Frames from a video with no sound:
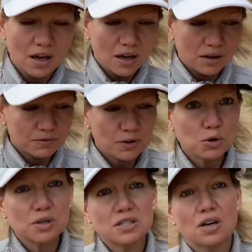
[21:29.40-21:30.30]
and
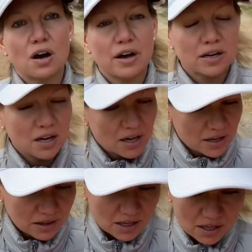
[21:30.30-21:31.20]
focus on
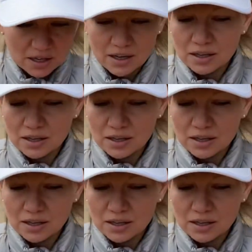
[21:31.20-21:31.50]
the,